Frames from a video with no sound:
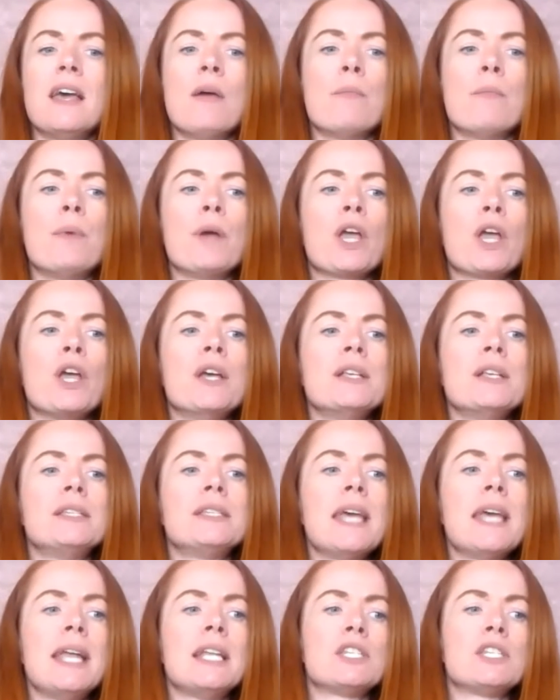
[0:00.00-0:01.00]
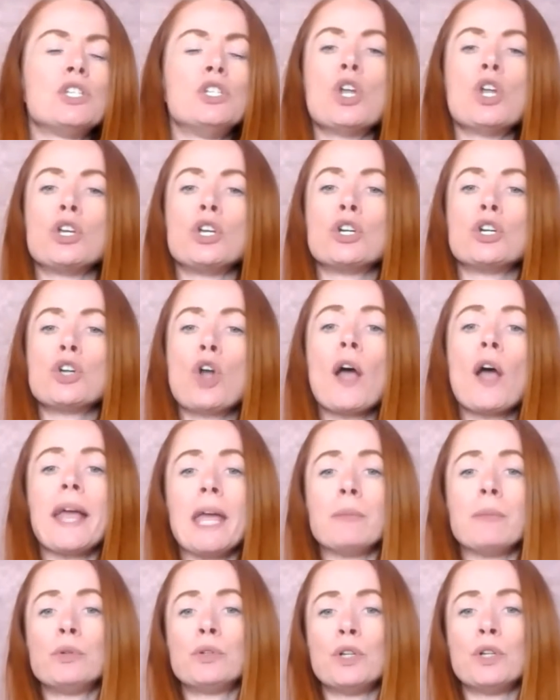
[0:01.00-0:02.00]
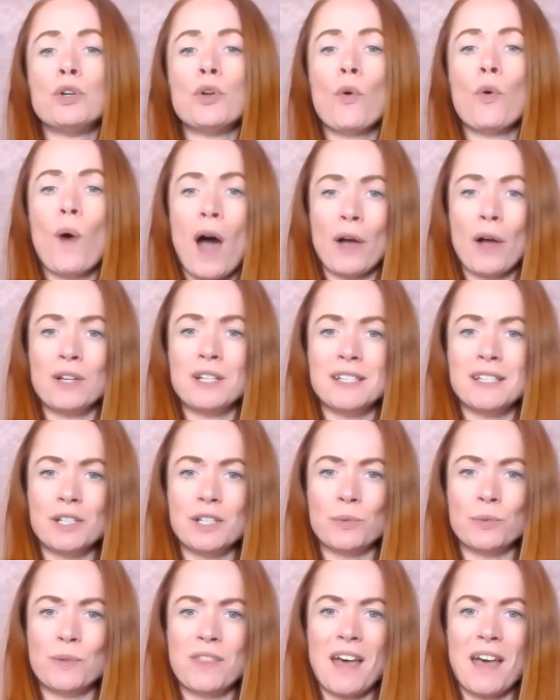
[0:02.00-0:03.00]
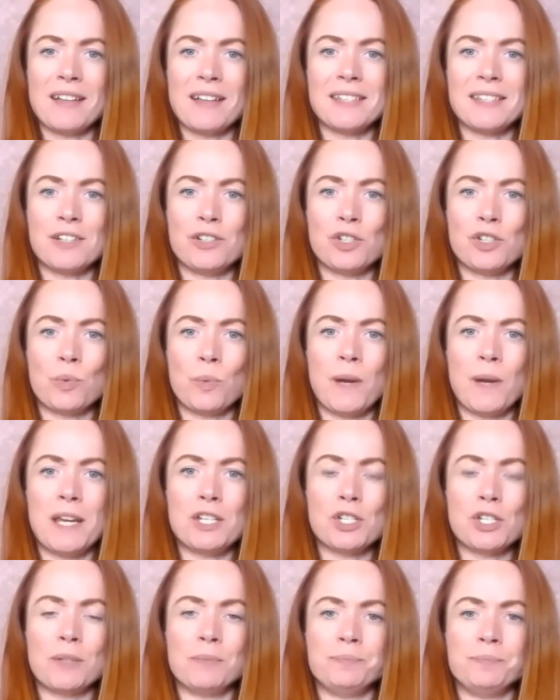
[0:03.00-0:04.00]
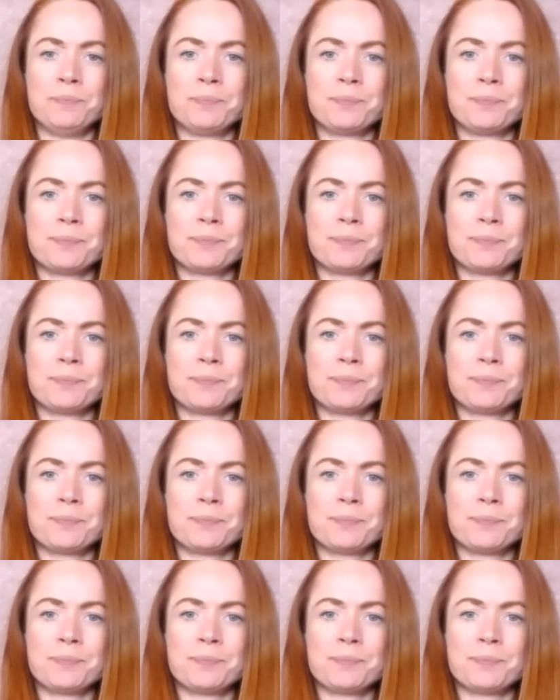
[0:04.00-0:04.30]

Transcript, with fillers: because it's not, you're not able to know how to deal with that situation.